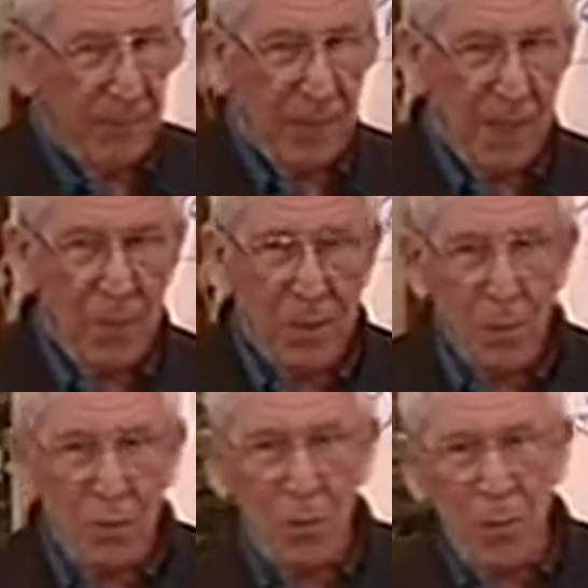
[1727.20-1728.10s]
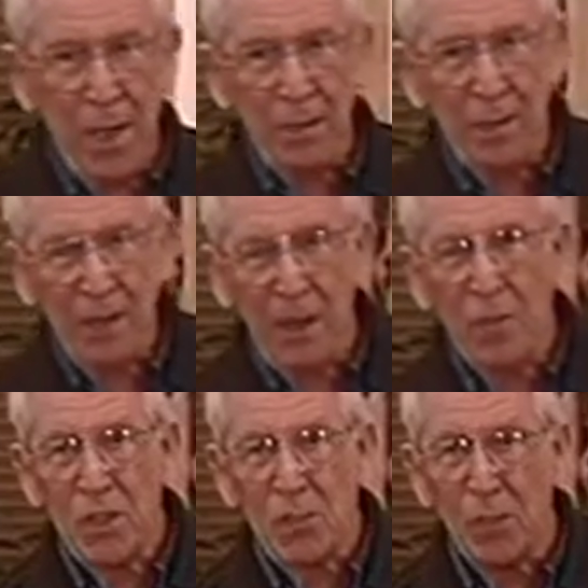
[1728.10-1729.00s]
Coming up with a better than
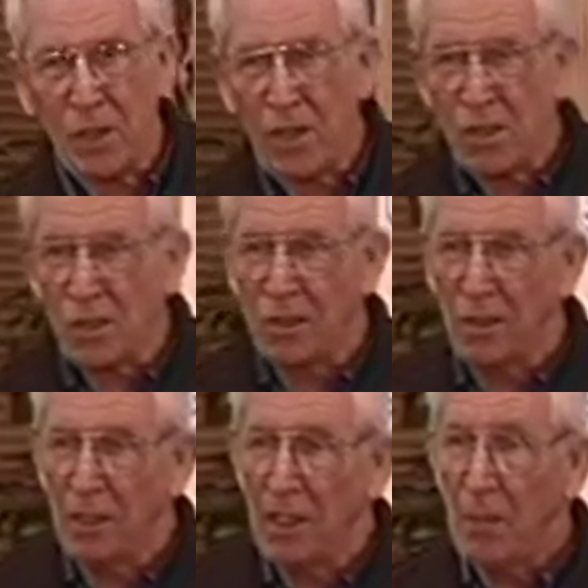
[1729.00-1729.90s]
average prediction